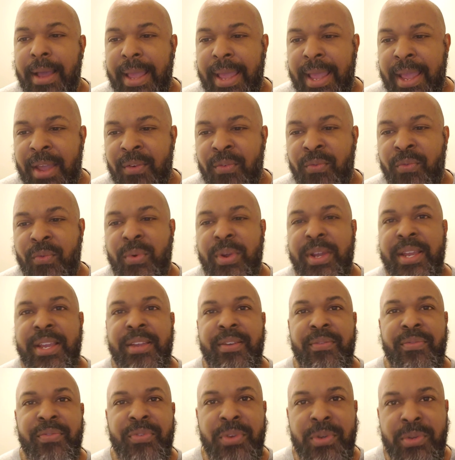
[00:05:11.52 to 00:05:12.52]

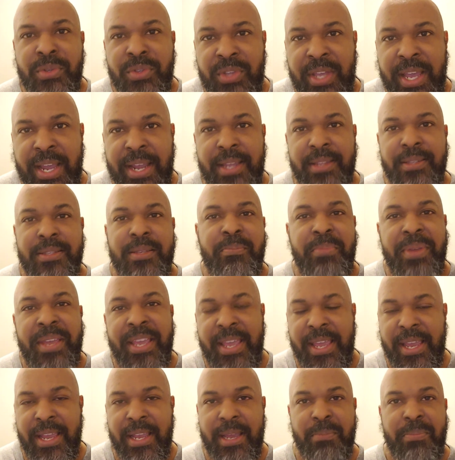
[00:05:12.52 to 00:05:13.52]
Every few seconds, a
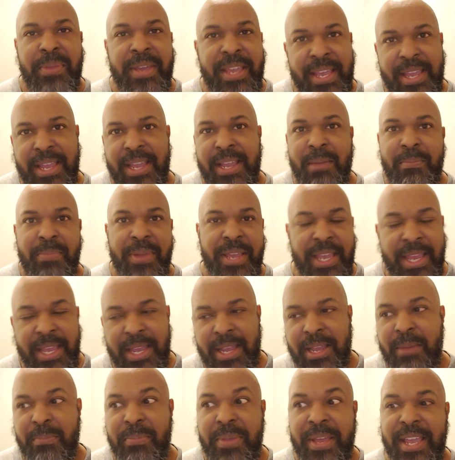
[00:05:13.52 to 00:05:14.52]
ping, a ping, a
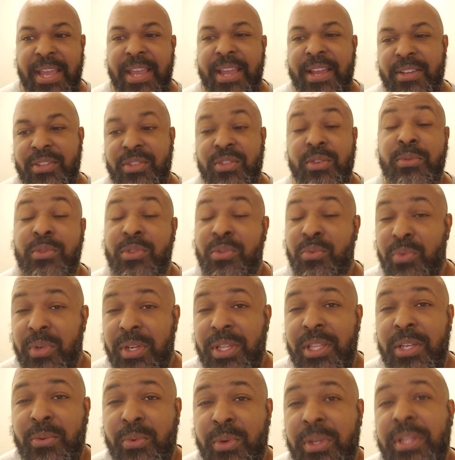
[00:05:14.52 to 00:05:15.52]
ping, a ping. So it was
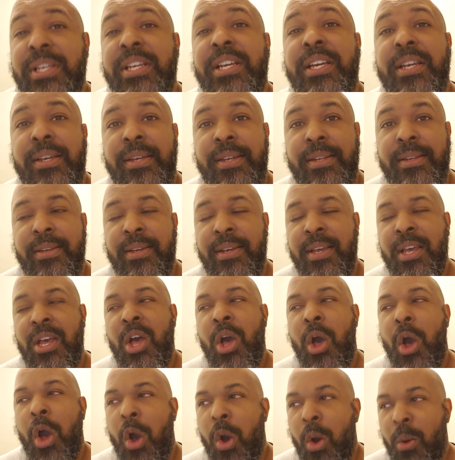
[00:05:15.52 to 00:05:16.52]
really, really good.
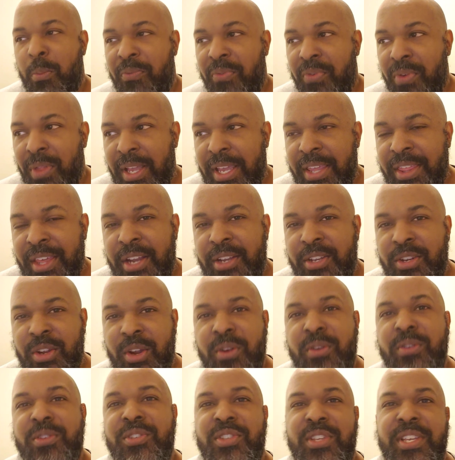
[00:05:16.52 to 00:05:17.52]
Hopefully that
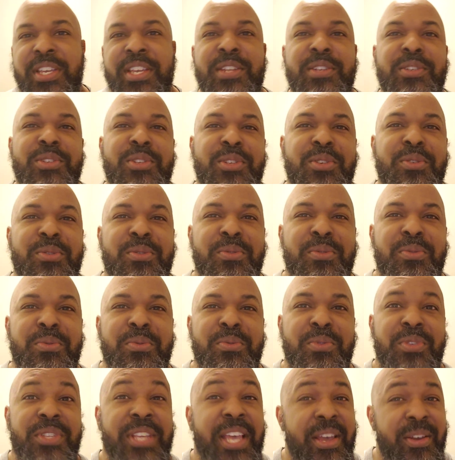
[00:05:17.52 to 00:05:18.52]
turns into
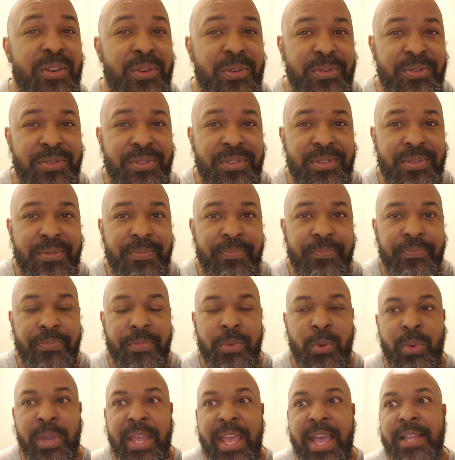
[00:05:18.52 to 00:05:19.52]
sales.
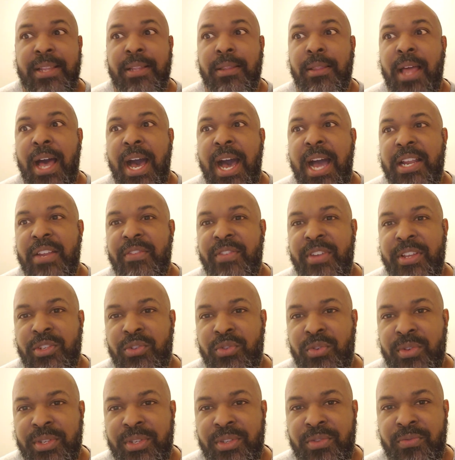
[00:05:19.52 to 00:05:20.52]
We had a lot of
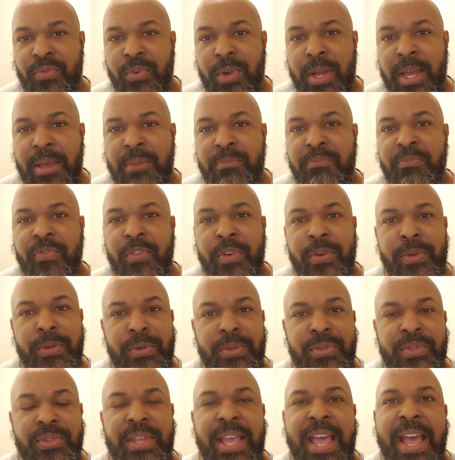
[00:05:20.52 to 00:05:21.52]
interest from
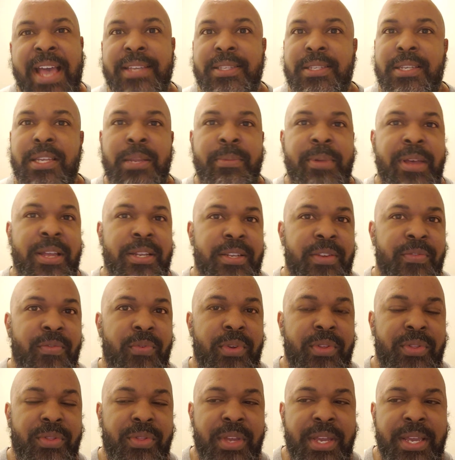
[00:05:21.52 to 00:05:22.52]
folks asking about
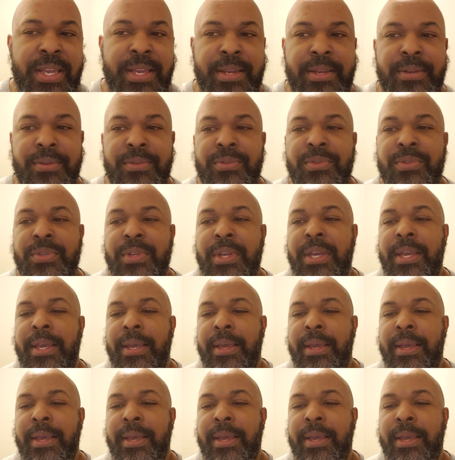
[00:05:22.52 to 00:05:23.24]
different things.